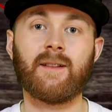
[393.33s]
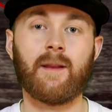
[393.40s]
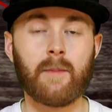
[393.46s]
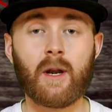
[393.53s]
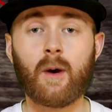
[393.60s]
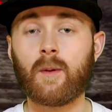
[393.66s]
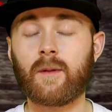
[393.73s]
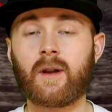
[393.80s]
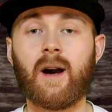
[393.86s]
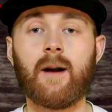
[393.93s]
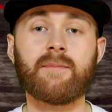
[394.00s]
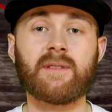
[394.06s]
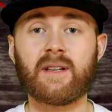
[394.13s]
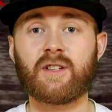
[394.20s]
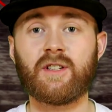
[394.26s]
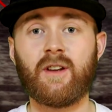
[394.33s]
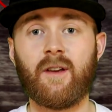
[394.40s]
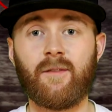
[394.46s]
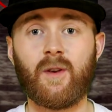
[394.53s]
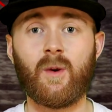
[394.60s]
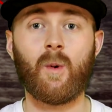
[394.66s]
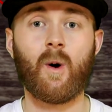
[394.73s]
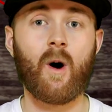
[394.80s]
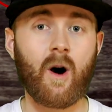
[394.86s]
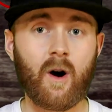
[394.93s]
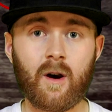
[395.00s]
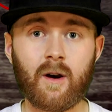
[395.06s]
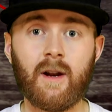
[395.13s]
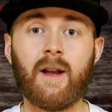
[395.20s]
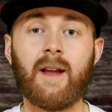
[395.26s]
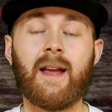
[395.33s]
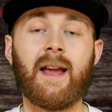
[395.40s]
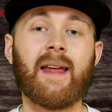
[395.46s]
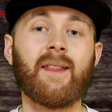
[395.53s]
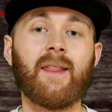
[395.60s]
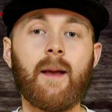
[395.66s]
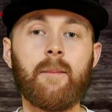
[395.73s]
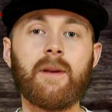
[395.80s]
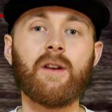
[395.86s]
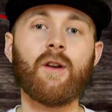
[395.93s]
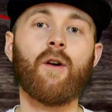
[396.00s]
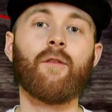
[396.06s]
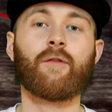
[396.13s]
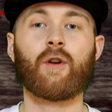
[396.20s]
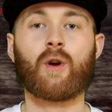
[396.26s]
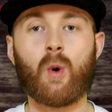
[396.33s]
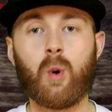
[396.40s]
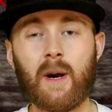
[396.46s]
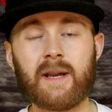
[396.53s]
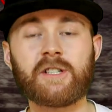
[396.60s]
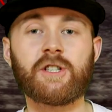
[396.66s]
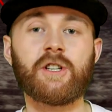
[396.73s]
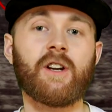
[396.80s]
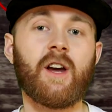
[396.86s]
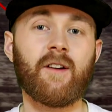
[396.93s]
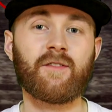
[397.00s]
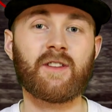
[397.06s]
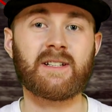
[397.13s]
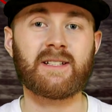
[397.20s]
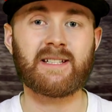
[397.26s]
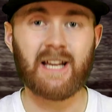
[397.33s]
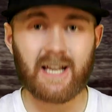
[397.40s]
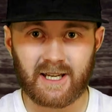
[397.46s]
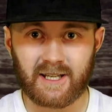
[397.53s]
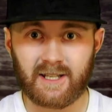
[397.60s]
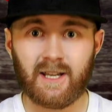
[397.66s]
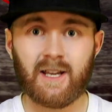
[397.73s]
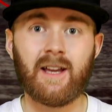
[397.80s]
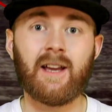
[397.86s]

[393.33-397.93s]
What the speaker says: Let me know in the comment section if you are, and let me know for question of the day.